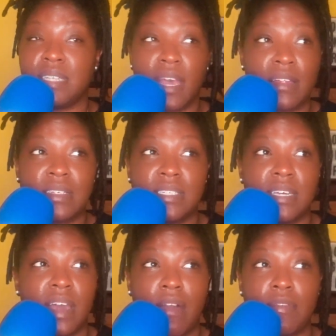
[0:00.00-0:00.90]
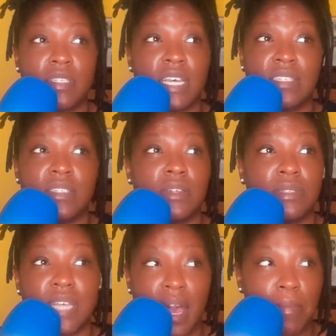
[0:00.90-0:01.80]
challenging
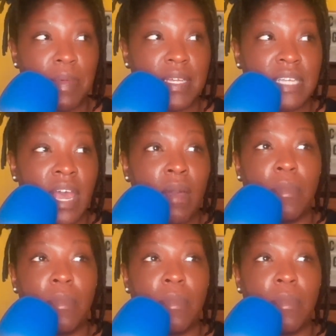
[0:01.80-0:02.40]
conversational topics,